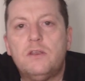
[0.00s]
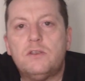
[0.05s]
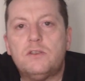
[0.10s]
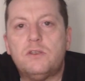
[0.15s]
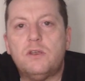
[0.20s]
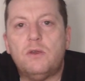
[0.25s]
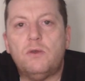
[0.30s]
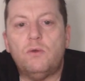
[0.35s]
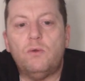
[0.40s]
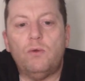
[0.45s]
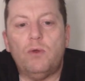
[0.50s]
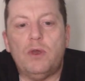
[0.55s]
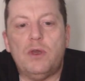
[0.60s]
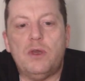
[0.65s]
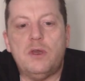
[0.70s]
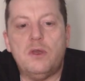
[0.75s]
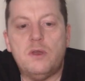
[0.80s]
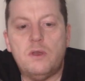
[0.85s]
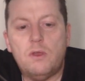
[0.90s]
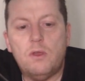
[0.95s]
So
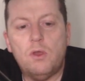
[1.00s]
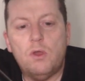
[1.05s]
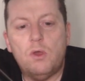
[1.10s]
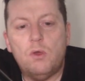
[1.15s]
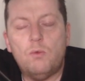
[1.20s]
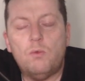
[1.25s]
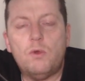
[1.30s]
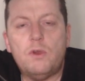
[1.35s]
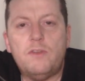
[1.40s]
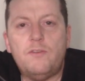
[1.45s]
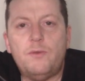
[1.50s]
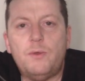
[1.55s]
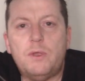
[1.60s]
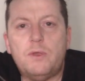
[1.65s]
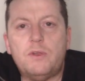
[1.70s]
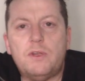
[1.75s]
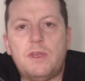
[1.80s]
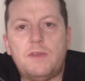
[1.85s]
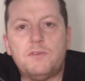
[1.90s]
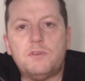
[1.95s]
uh, what if we
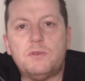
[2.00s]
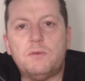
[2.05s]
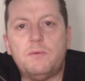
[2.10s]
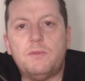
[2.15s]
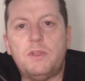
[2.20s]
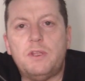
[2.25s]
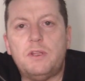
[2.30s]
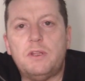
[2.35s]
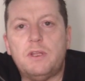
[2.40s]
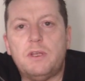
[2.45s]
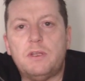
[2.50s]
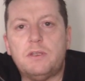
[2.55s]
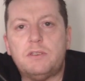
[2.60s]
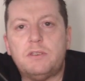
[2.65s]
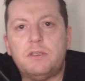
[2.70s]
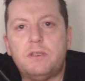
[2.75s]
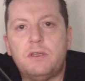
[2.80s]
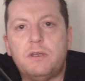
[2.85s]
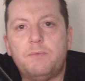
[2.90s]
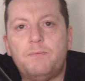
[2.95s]
could have something
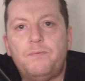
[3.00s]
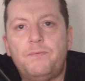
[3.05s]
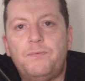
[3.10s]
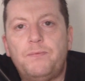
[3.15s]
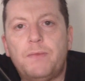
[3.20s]
that uh,